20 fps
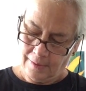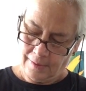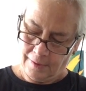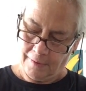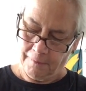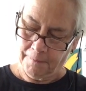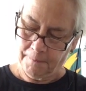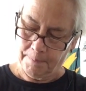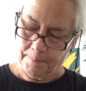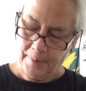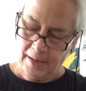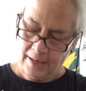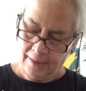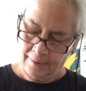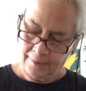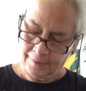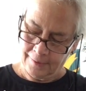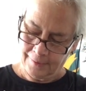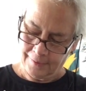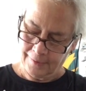of
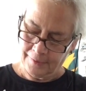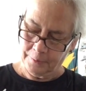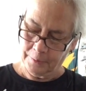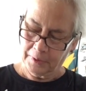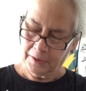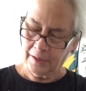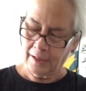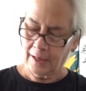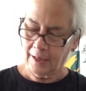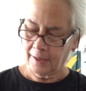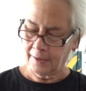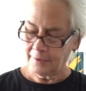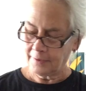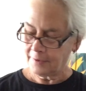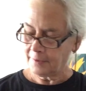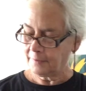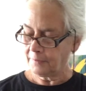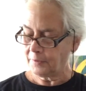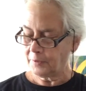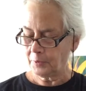bends, what
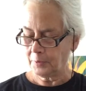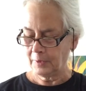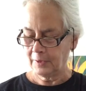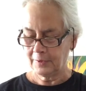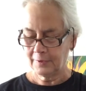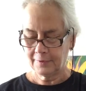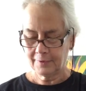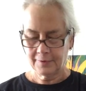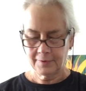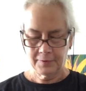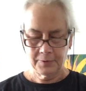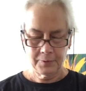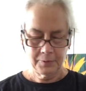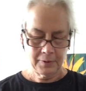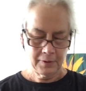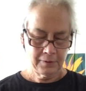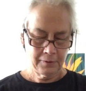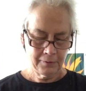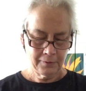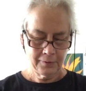kinds of twists you
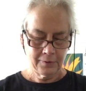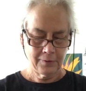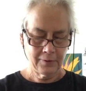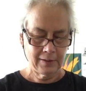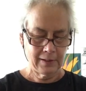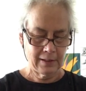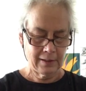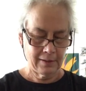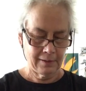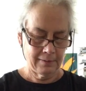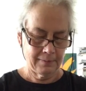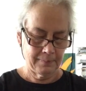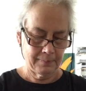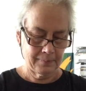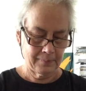can create.